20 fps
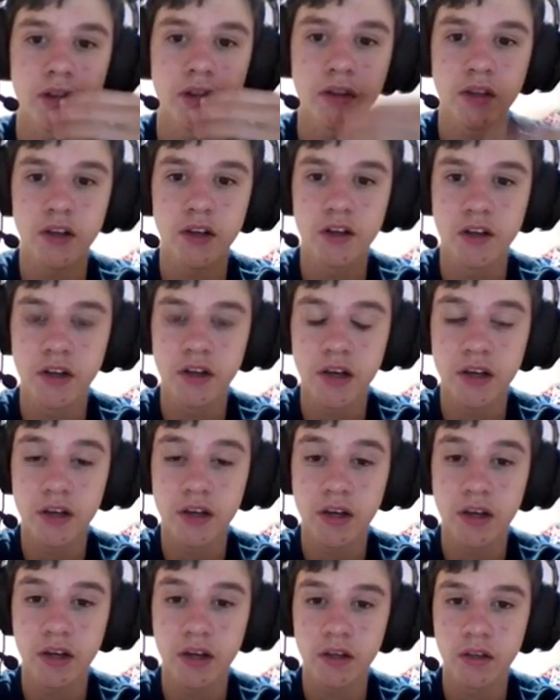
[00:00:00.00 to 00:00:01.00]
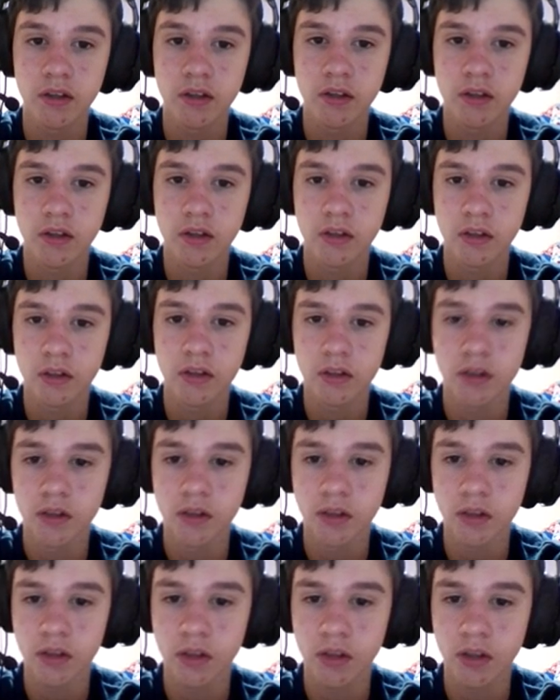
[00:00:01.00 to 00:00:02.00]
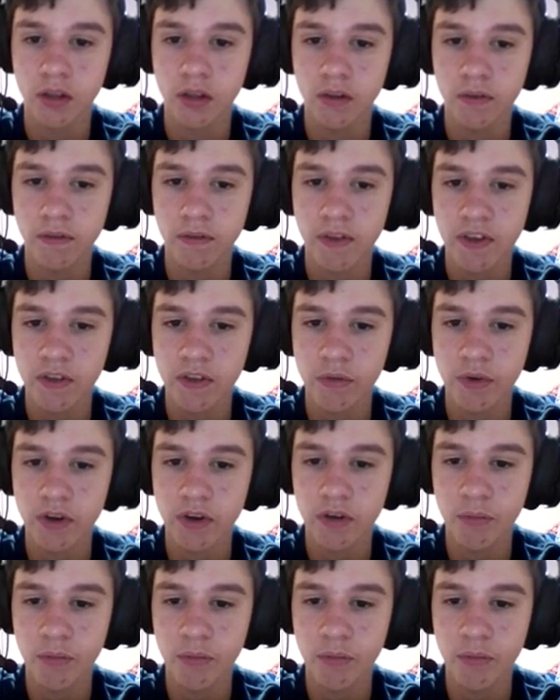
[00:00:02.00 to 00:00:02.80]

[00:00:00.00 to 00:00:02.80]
Later that night. That's weird.